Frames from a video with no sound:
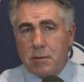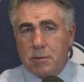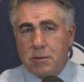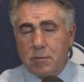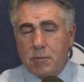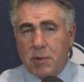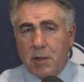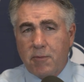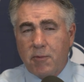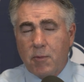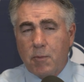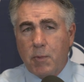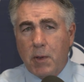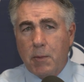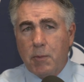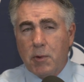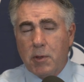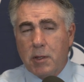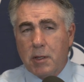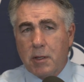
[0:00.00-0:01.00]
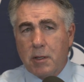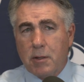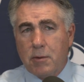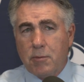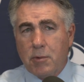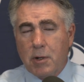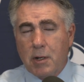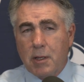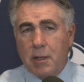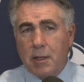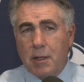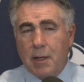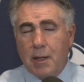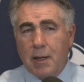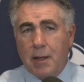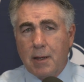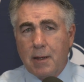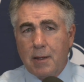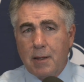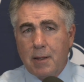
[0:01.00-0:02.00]
some different people that can really
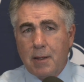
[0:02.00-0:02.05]
uh, uh,